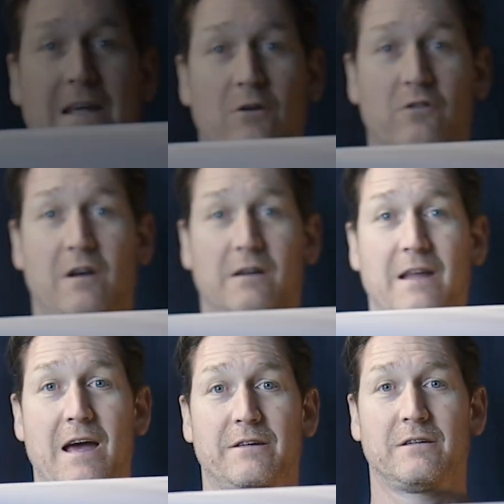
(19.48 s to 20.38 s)
It looks like
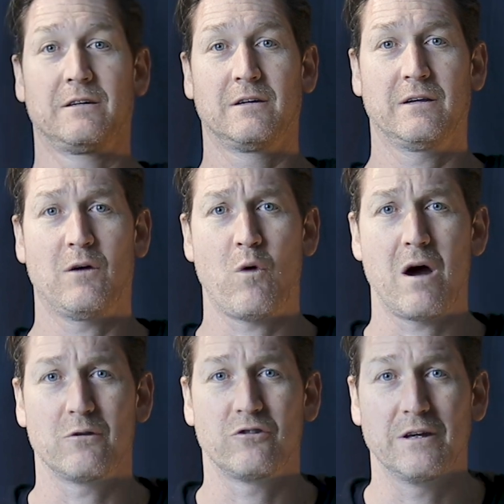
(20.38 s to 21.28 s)
that. Now
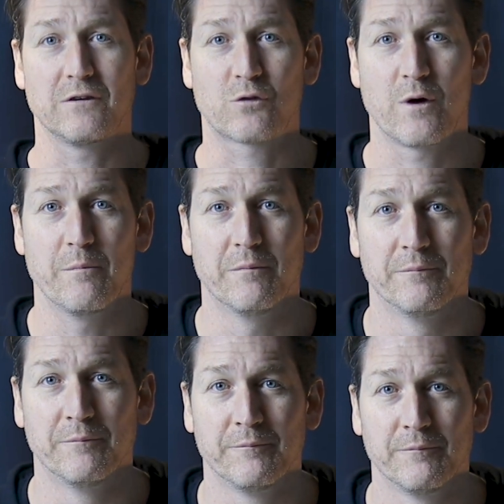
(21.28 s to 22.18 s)
why would you need a scrim?
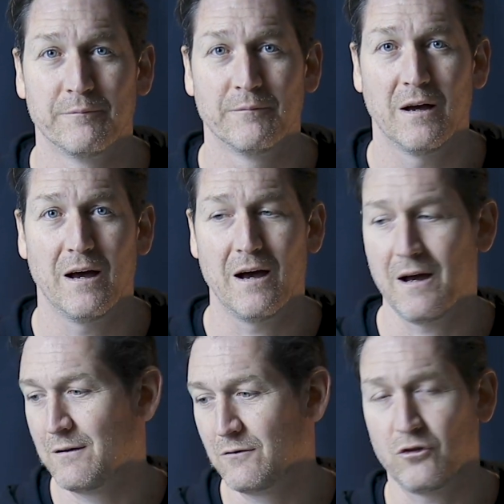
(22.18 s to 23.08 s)

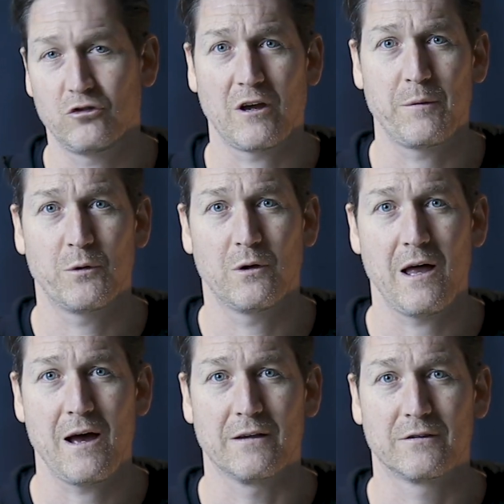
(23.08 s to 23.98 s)
To shape your
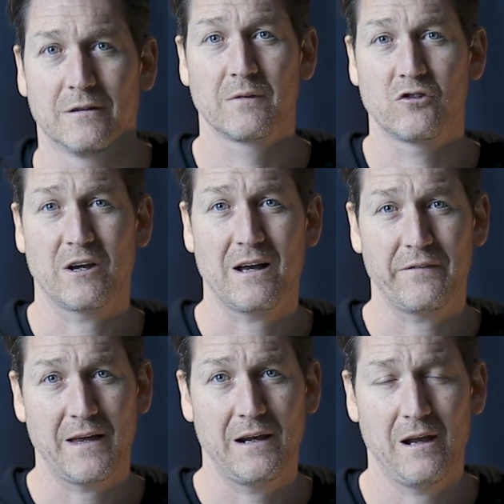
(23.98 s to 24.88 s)
light. Check
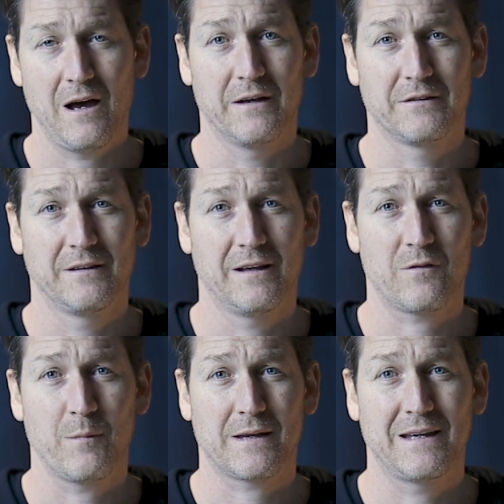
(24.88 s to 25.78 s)
out that light,
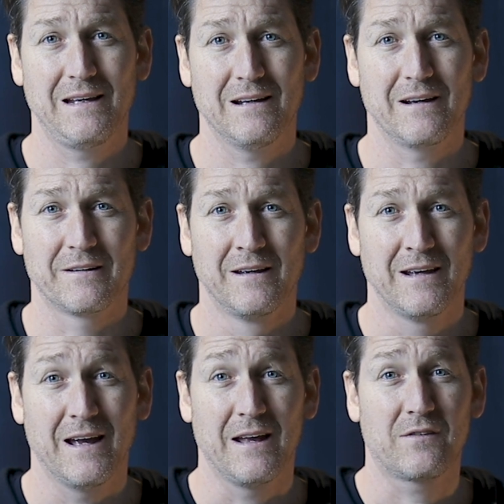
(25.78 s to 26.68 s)
that's my key light.
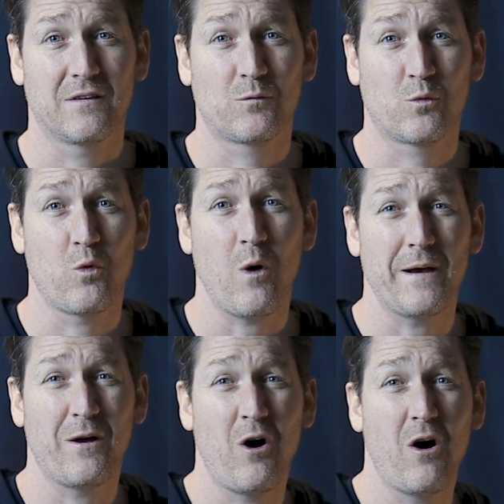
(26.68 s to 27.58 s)
It's
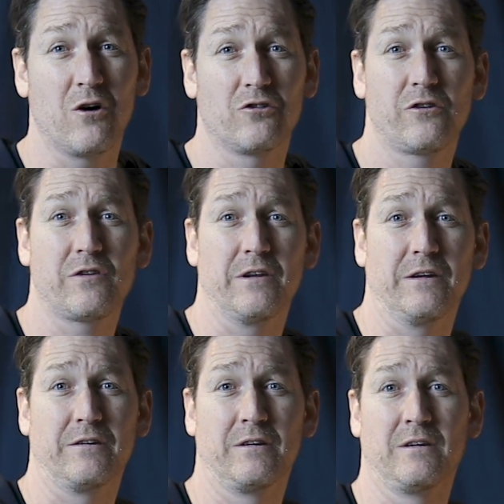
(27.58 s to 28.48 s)
quite harsh, isn't it?